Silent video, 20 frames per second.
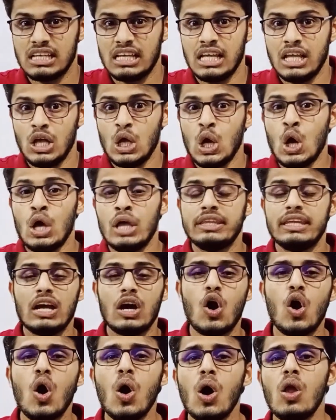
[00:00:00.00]
They all
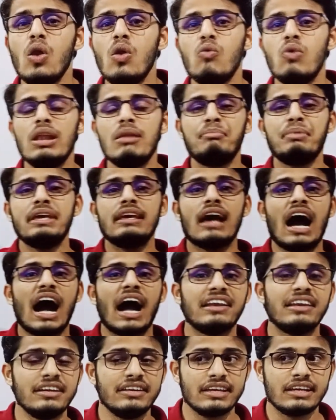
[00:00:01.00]
will be
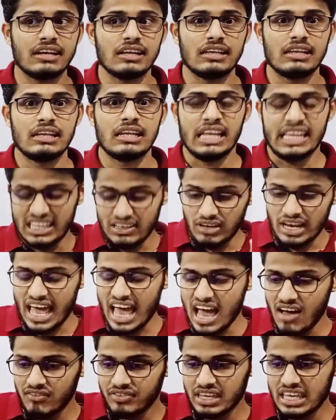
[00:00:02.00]
identical. They will have
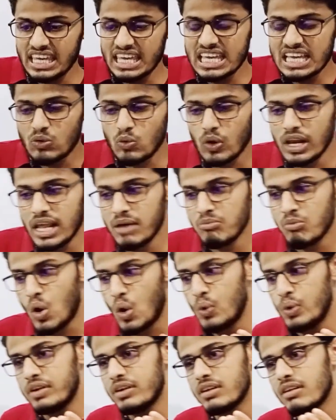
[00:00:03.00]
equal amount
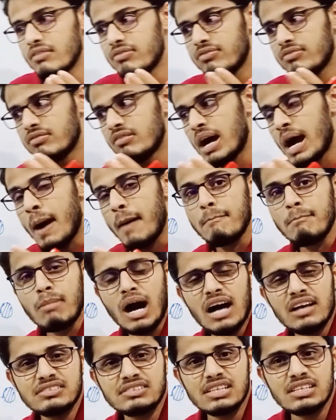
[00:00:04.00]
of
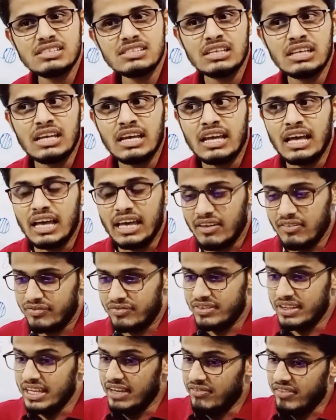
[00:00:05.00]
masses. If
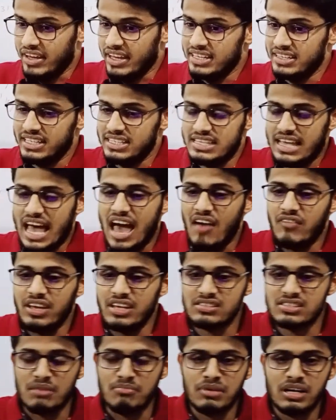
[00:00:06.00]
it is having some
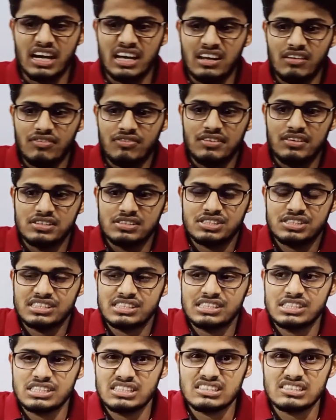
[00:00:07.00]
kind of a
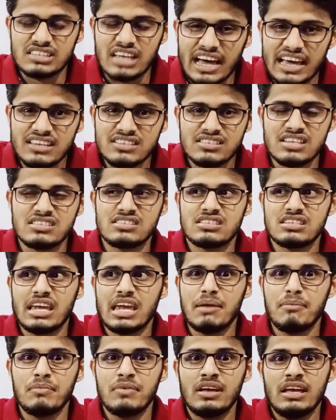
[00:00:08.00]
size and shape,
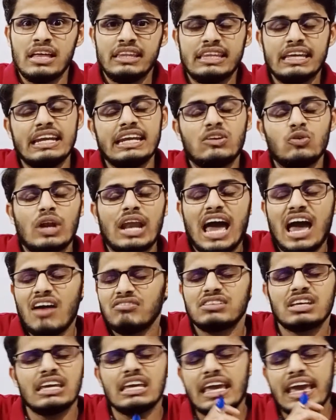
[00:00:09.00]
then it will have the
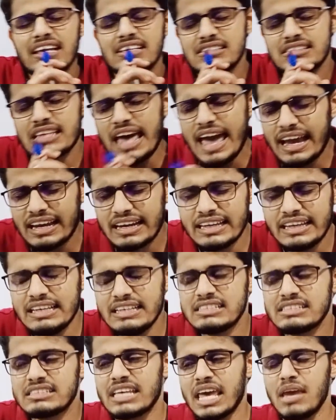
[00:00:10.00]
exactly
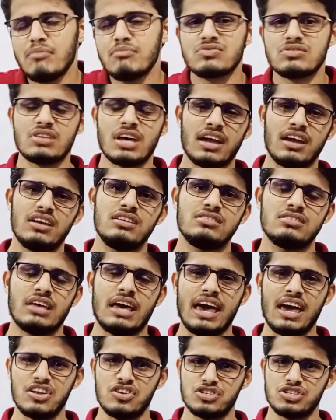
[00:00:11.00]
same size and shape.